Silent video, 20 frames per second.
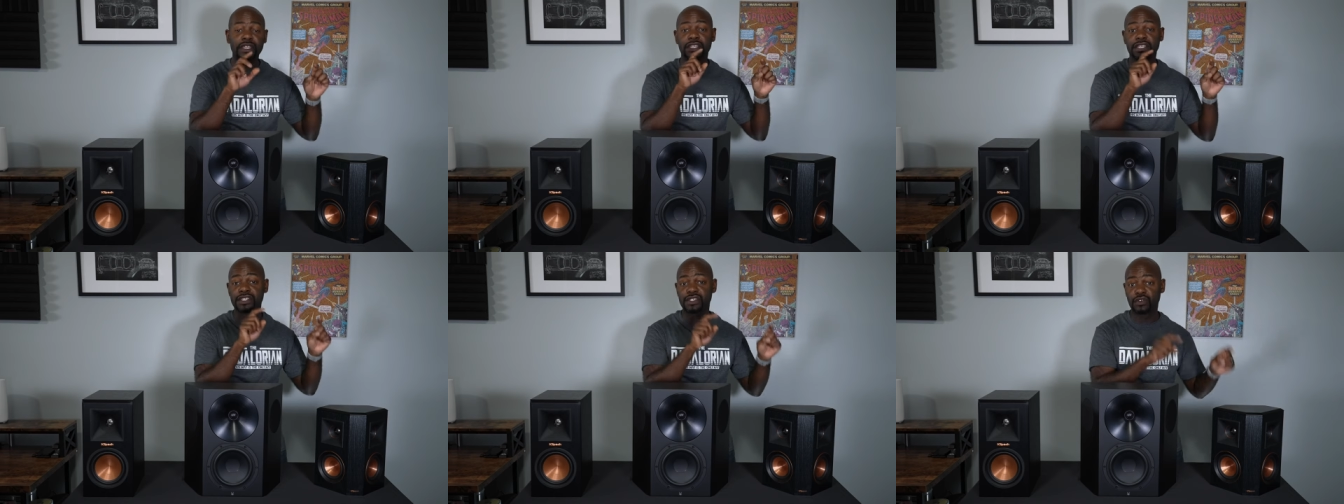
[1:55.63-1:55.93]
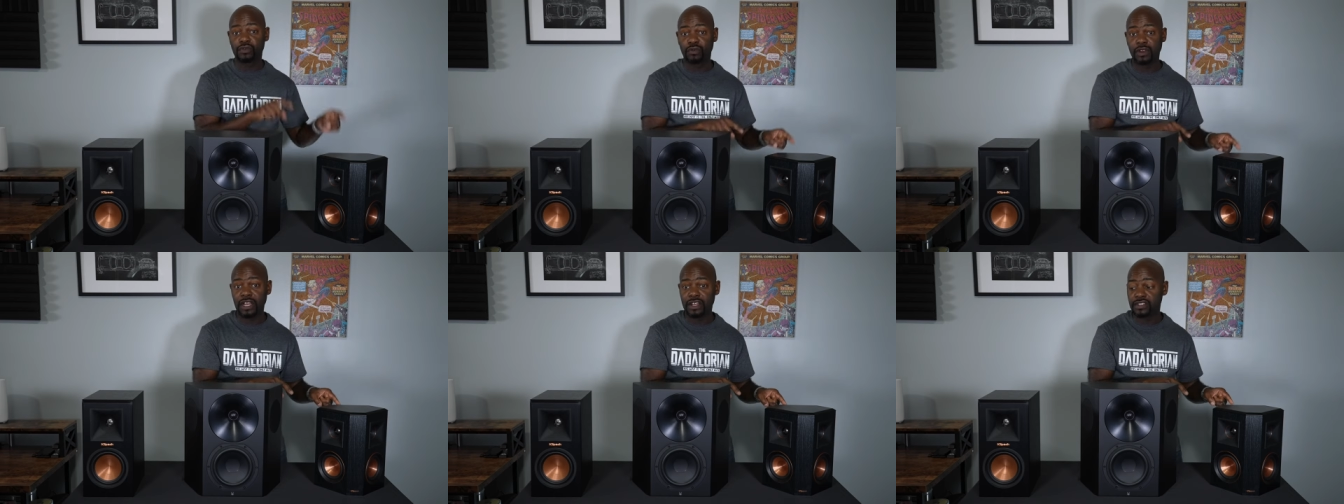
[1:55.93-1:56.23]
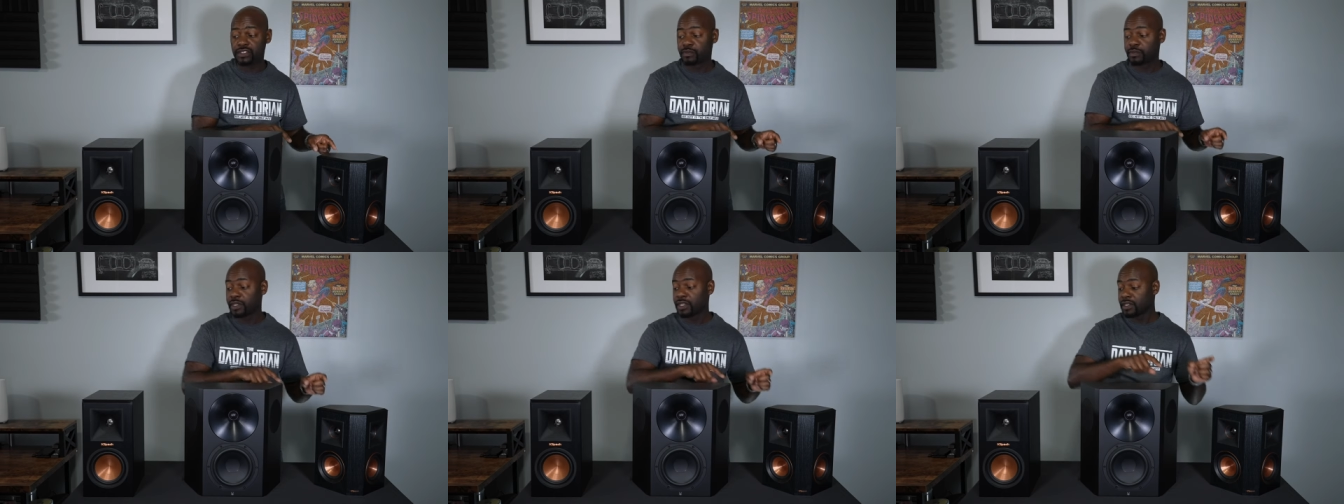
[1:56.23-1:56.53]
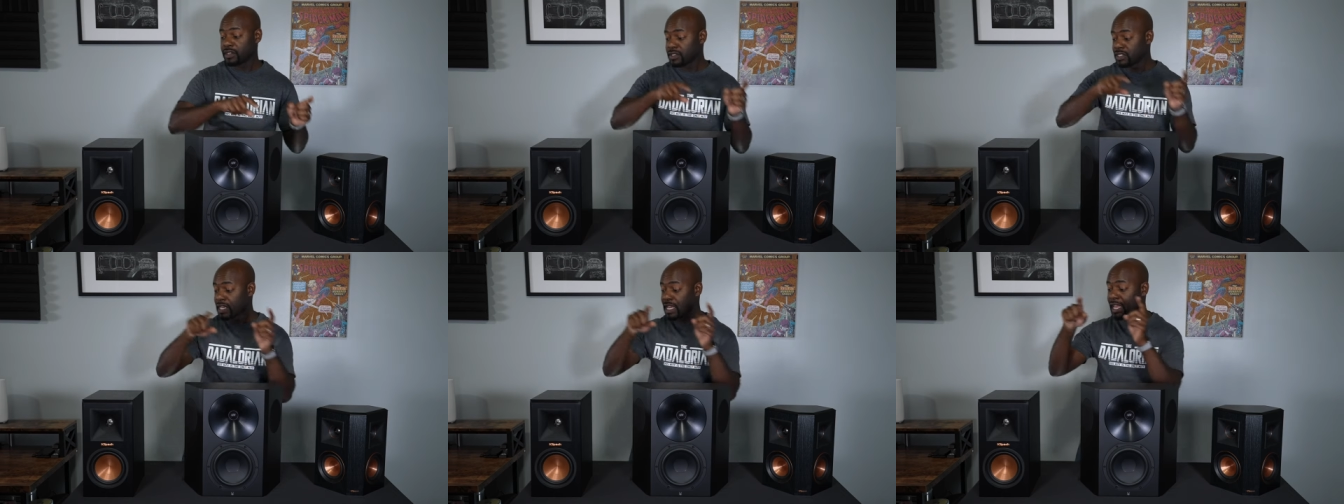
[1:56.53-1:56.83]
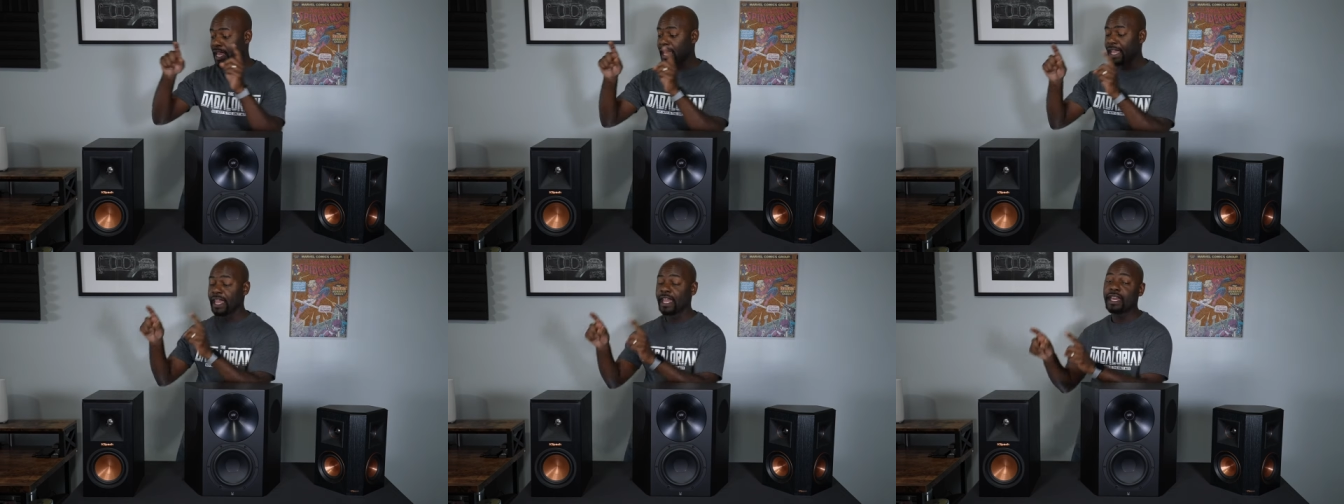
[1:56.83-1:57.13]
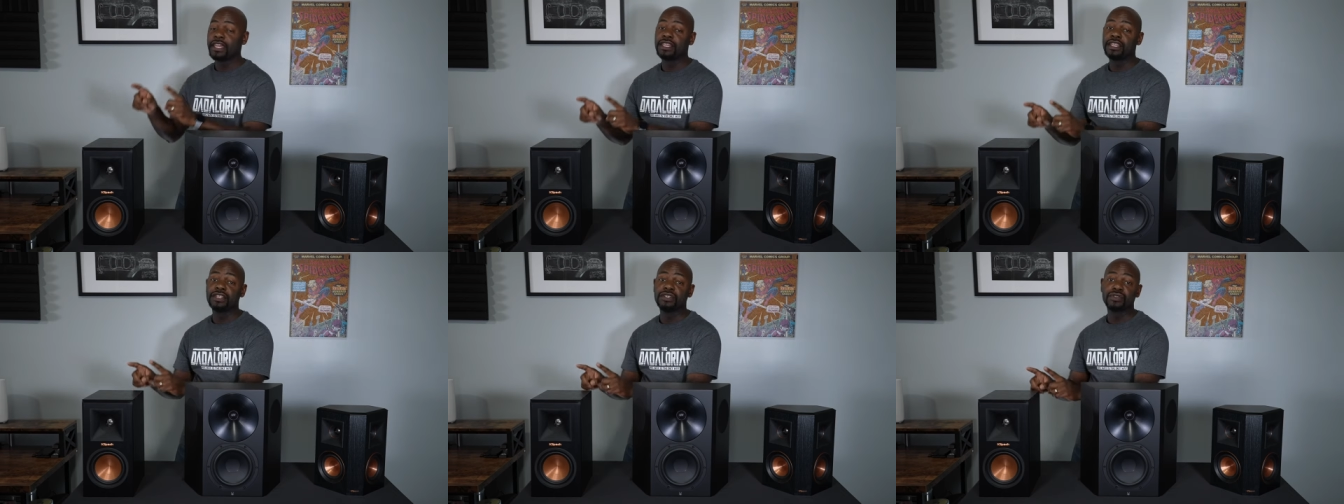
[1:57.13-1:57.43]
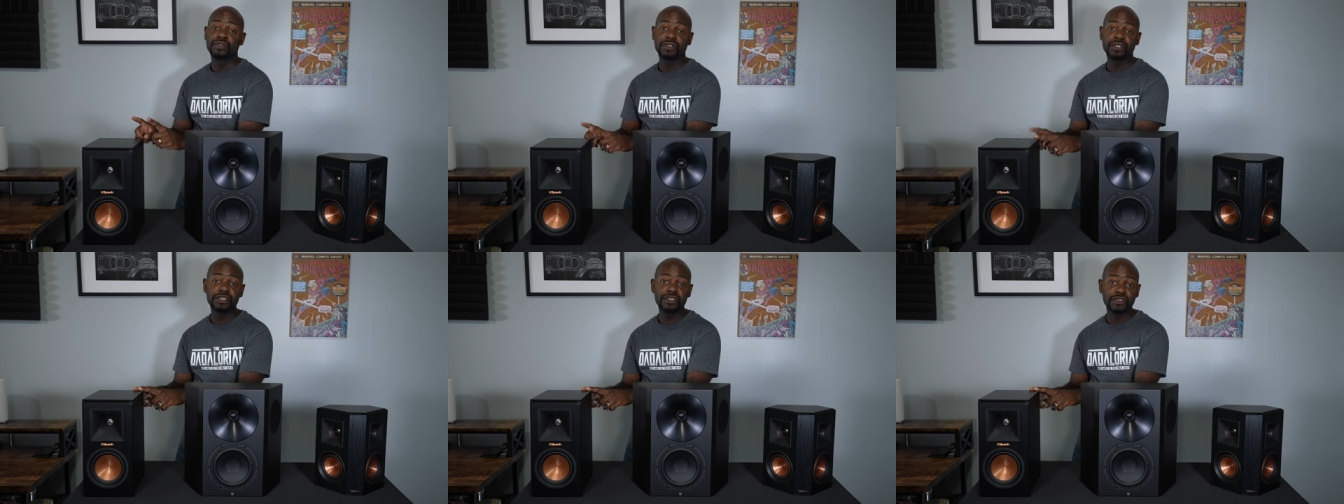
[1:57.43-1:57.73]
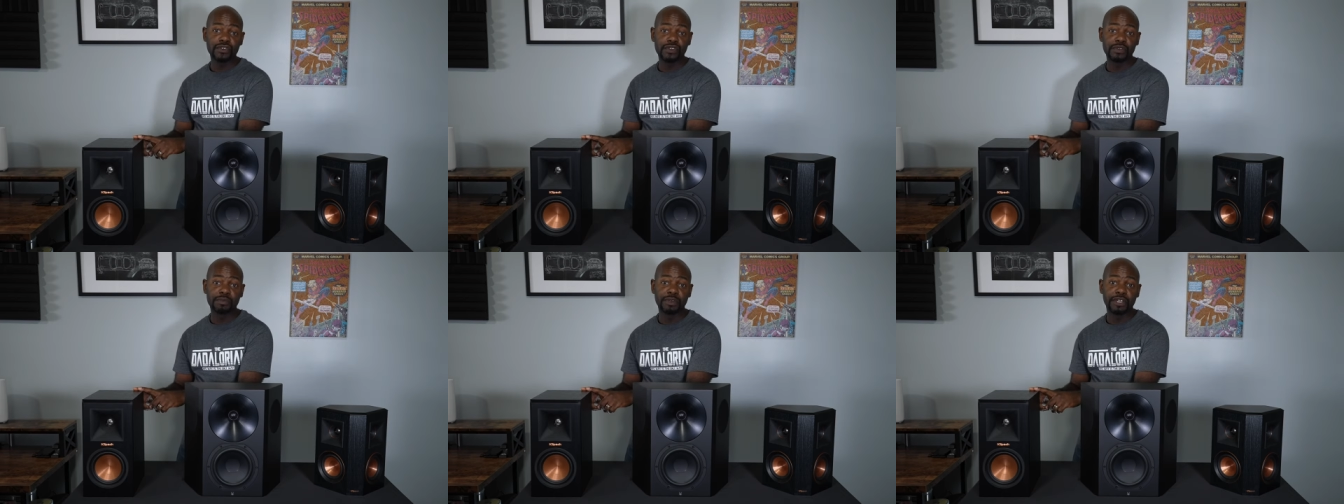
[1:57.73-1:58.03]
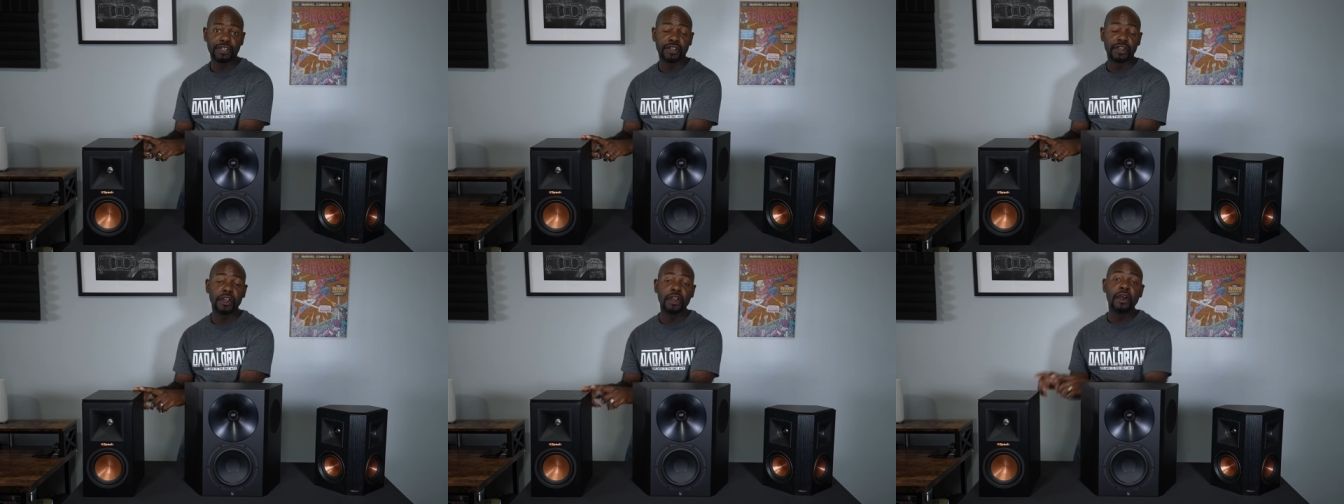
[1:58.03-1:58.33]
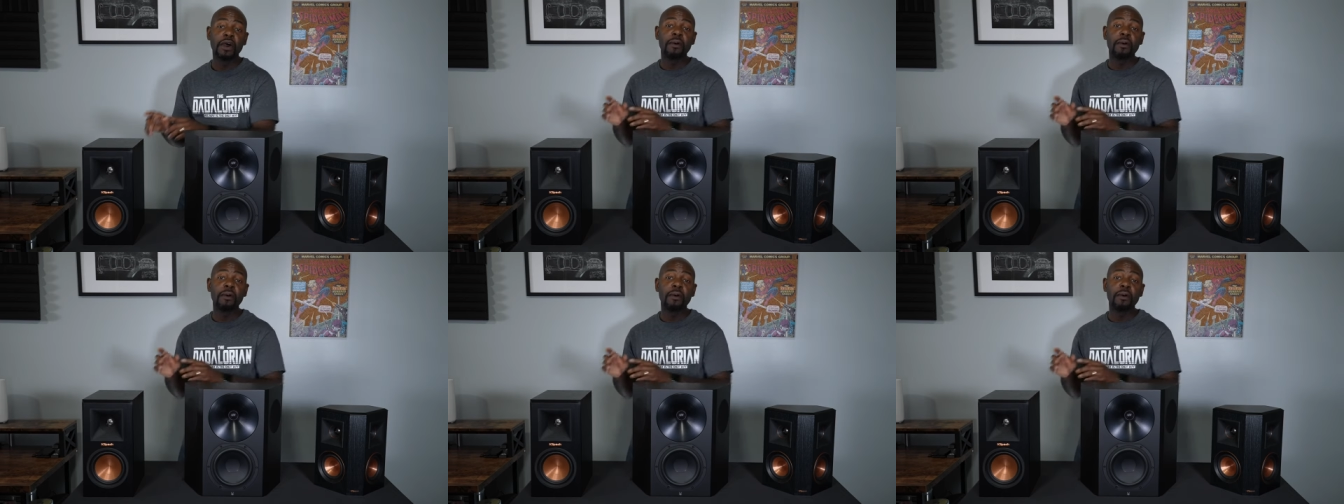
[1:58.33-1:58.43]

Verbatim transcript: the surround speakers and the traditional speaker,